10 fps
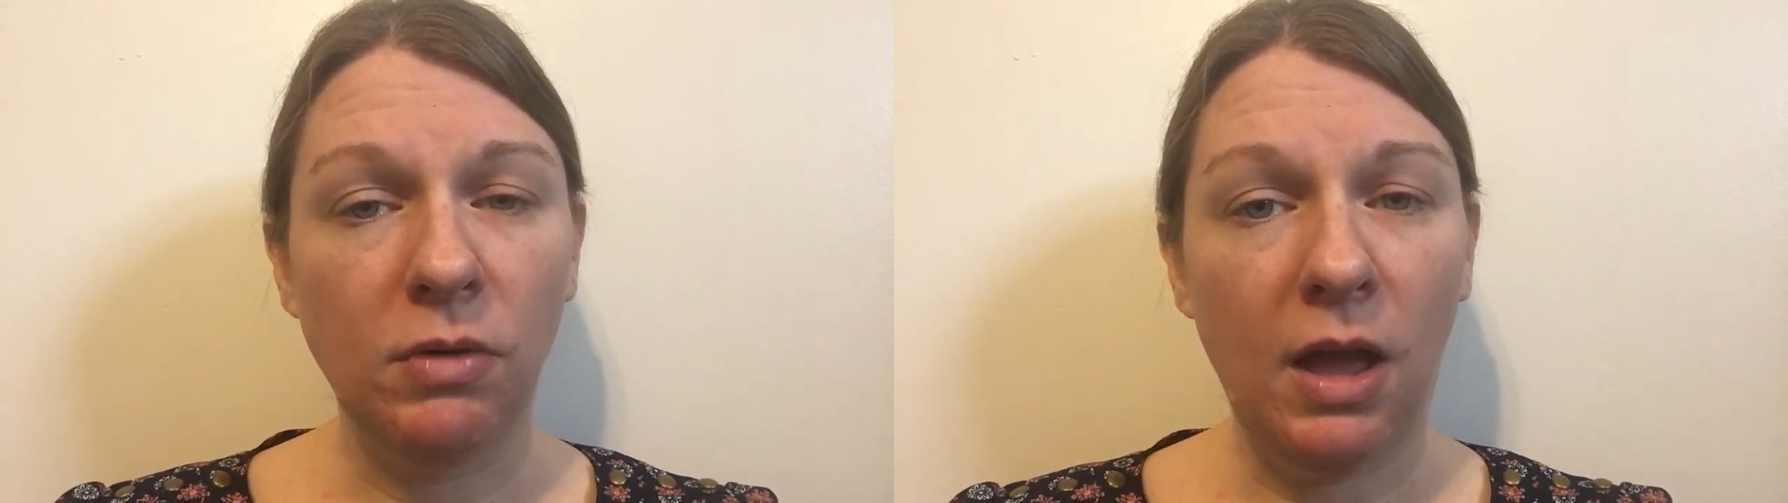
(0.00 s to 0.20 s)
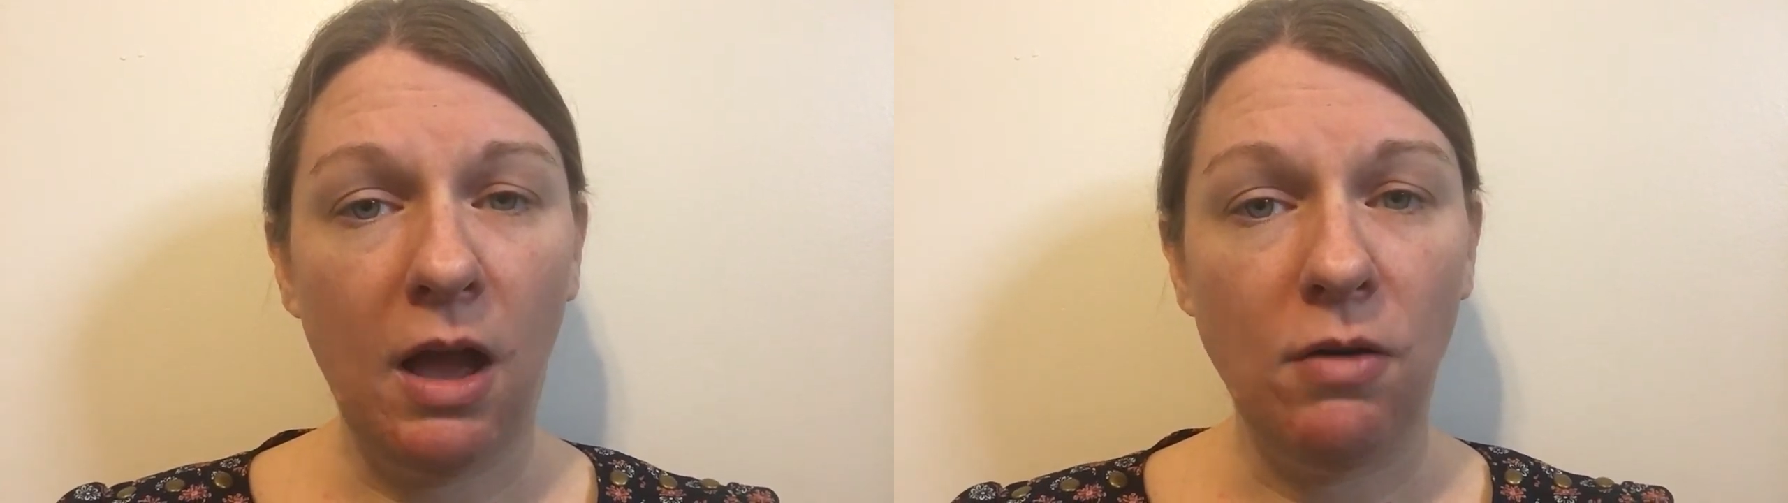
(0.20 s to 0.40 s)

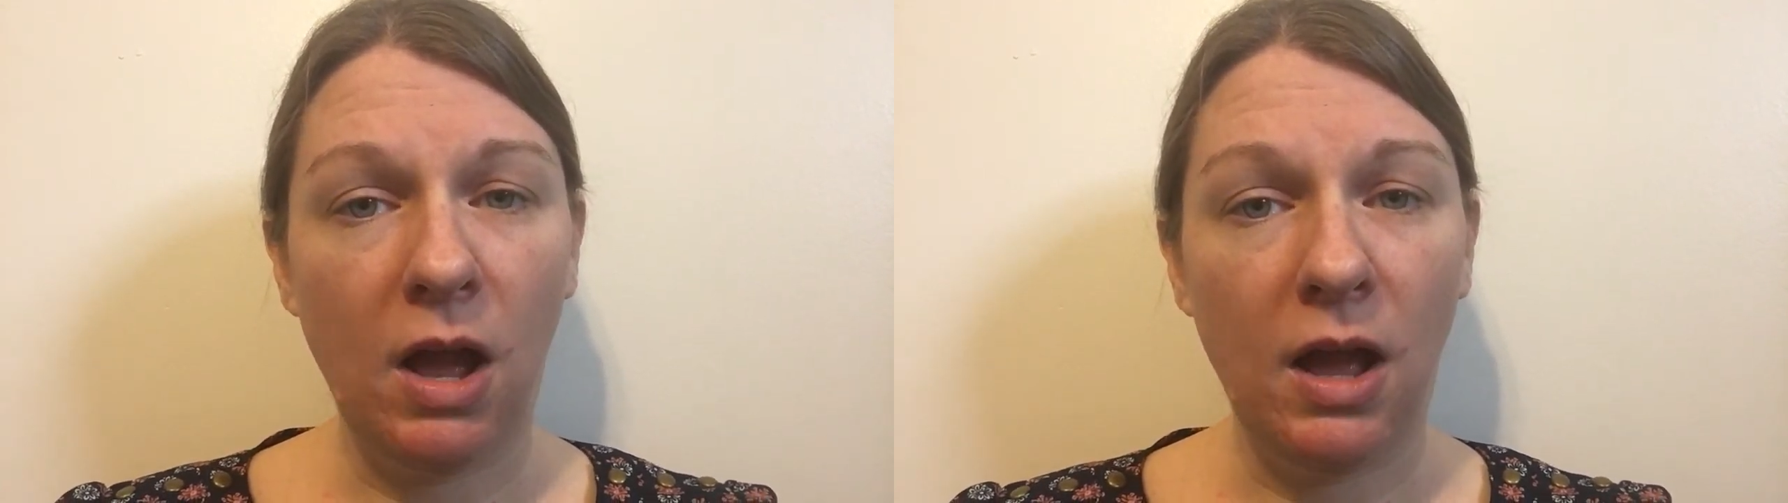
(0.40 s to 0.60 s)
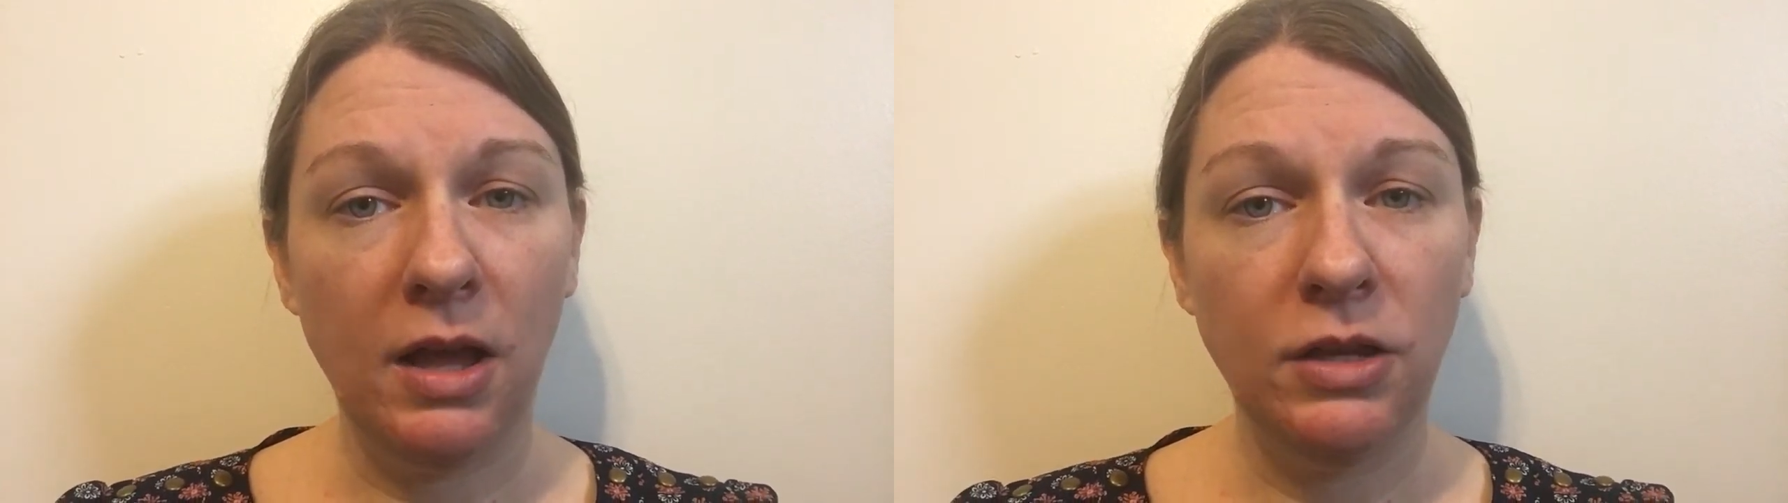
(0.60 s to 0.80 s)
how
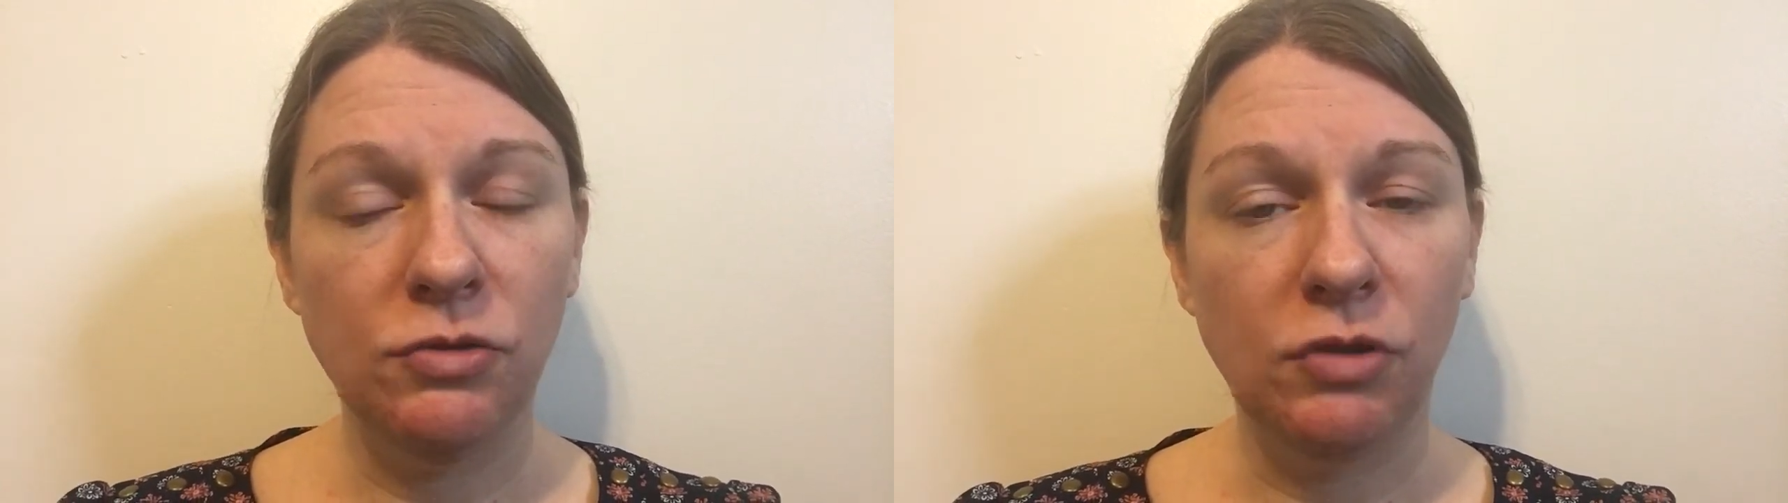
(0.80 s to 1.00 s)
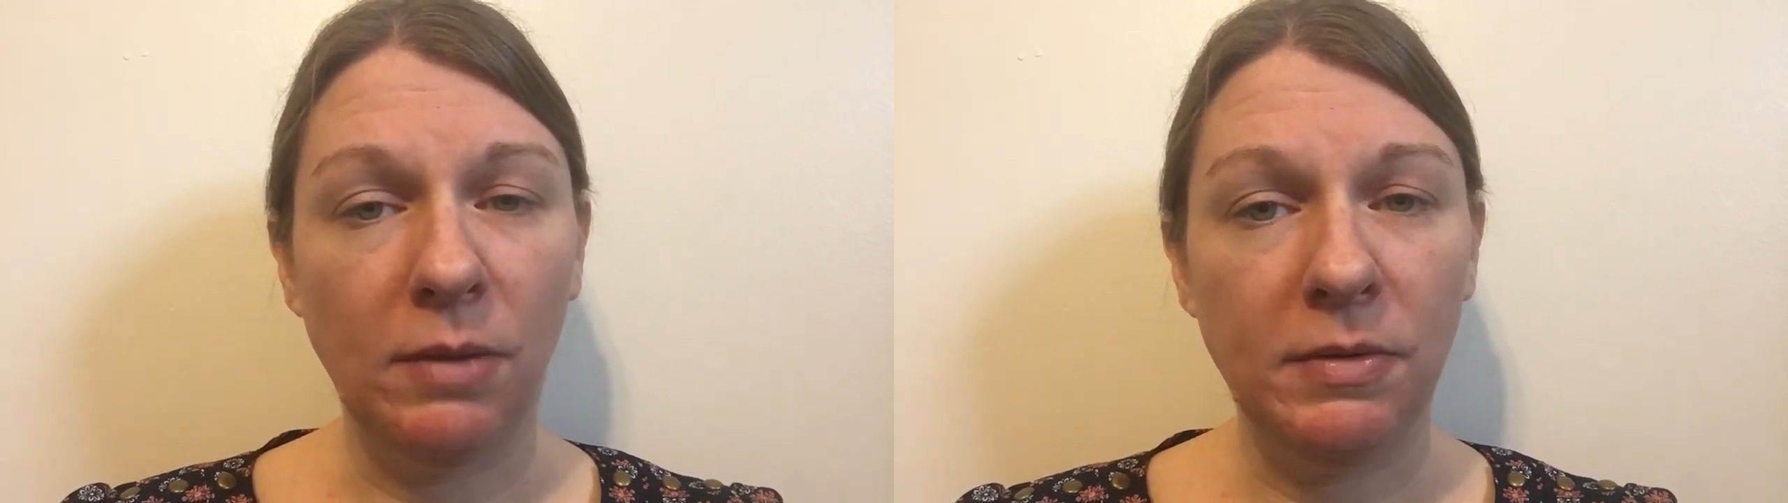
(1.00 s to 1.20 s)
high you
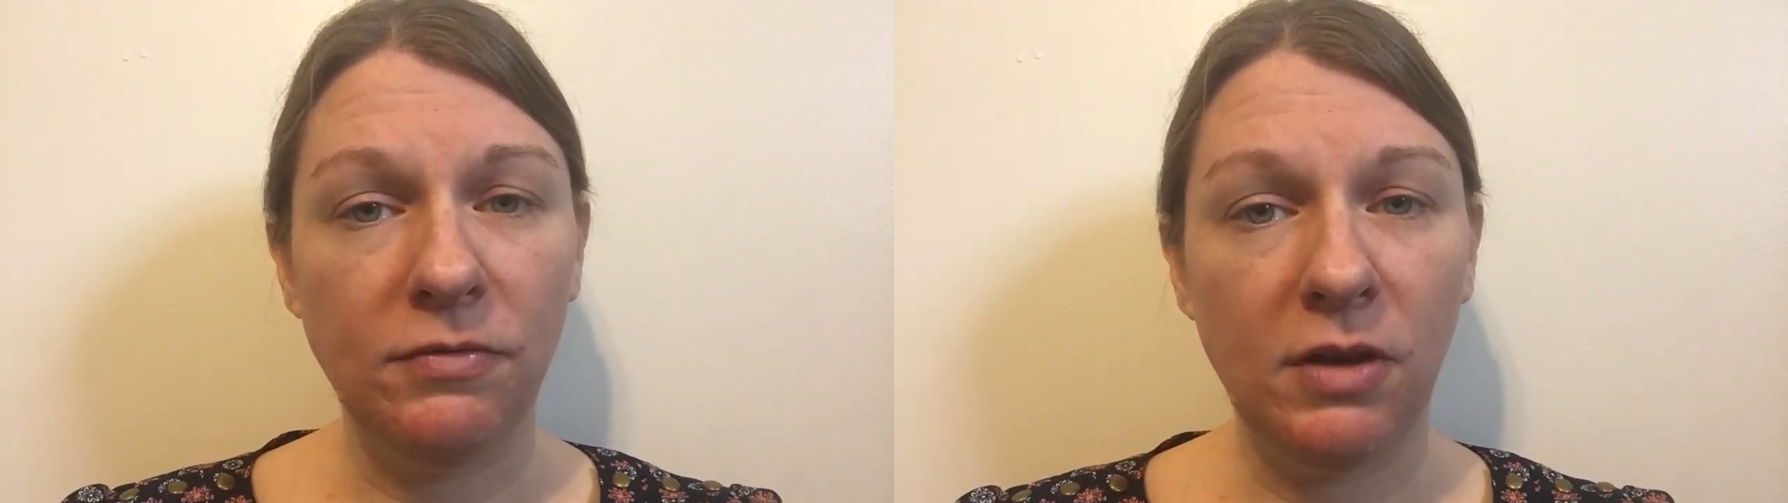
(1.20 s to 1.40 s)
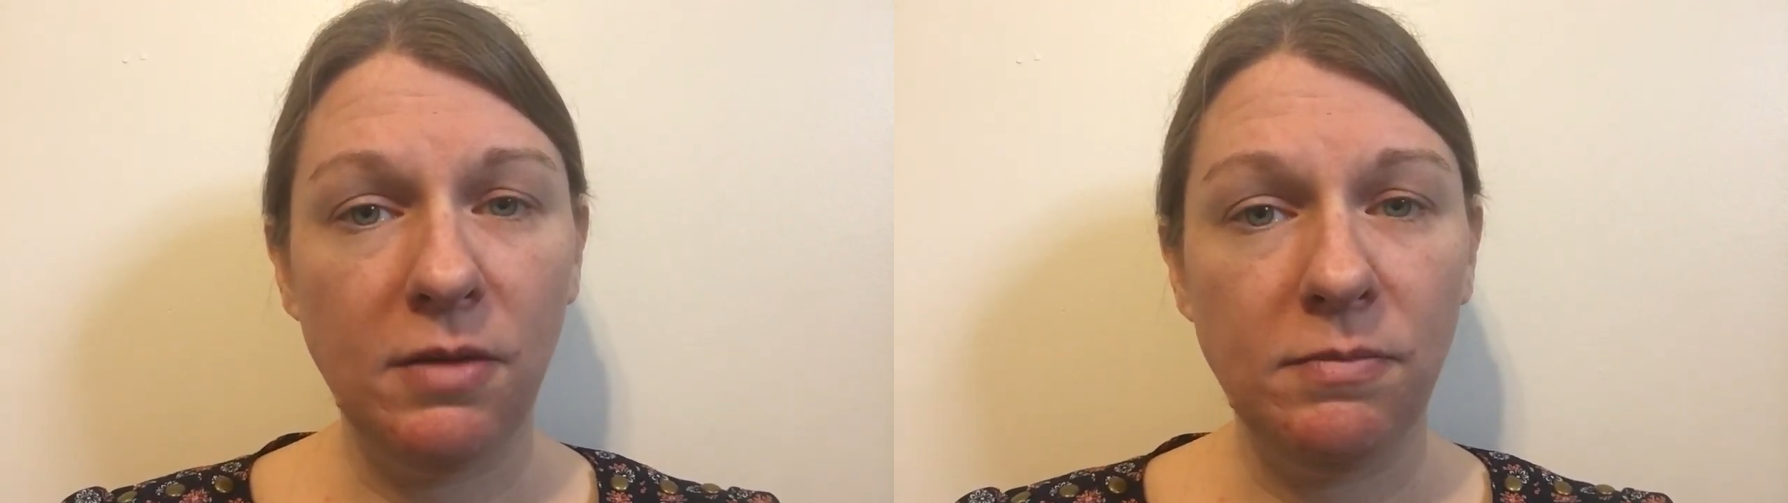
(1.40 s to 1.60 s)
drop it
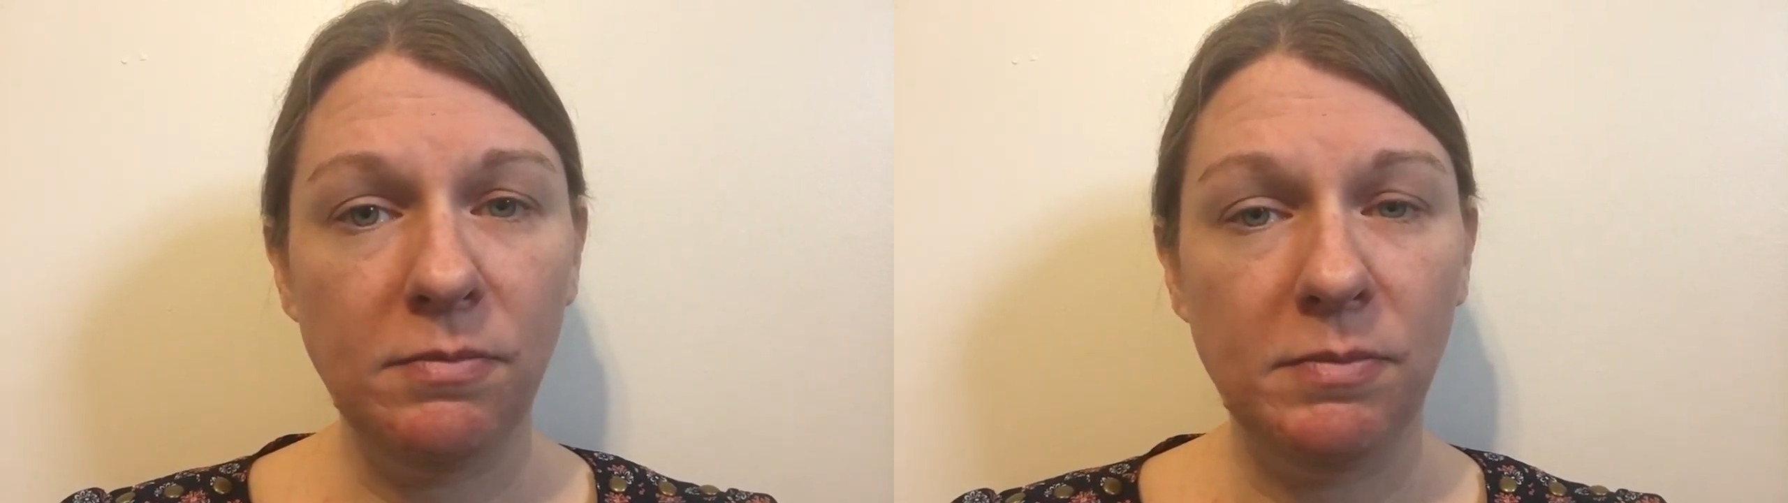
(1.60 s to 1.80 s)
from,